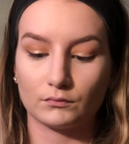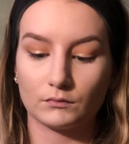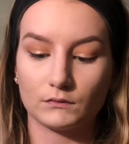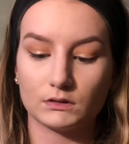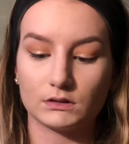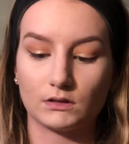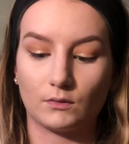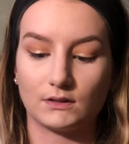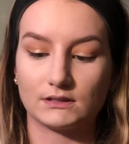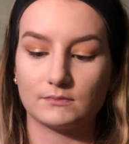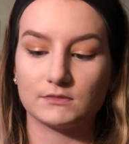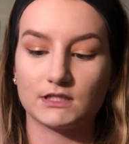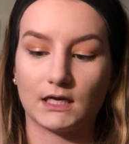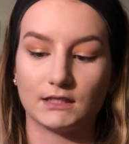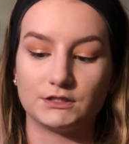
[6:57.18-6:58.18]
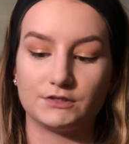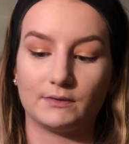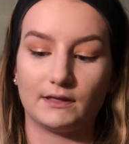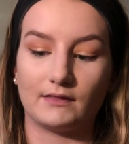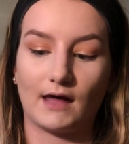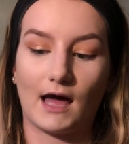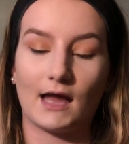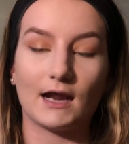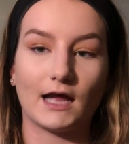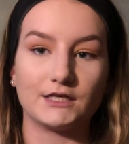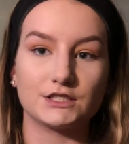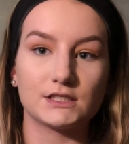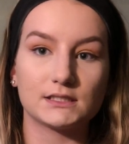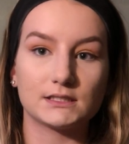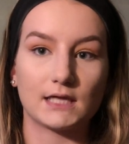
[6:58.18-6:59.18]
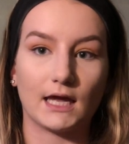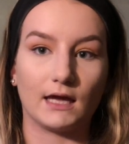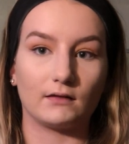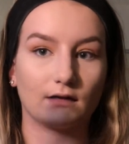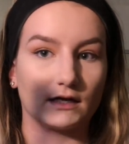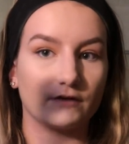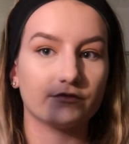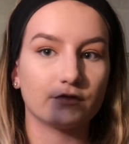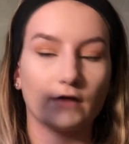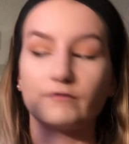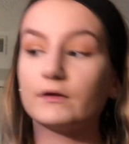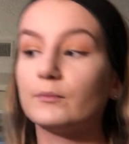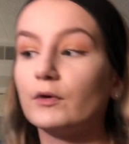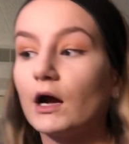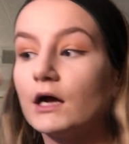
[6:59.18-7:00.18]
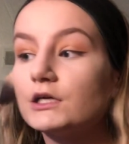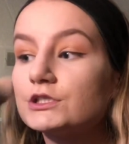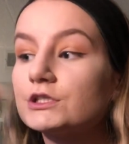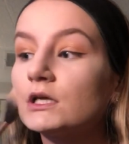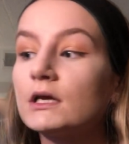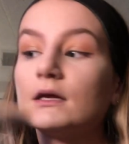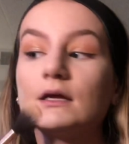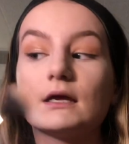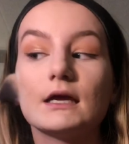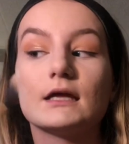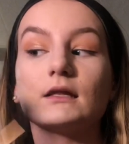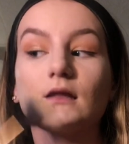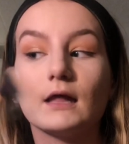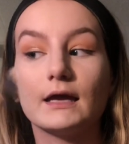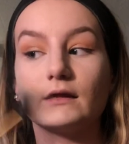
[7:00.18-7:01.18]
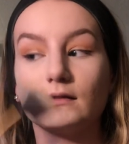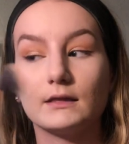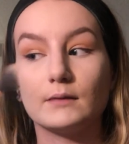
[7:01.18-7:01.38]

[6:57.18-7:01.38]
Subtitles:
So once I'm done doing that, I just take like a fluffy brush and lightly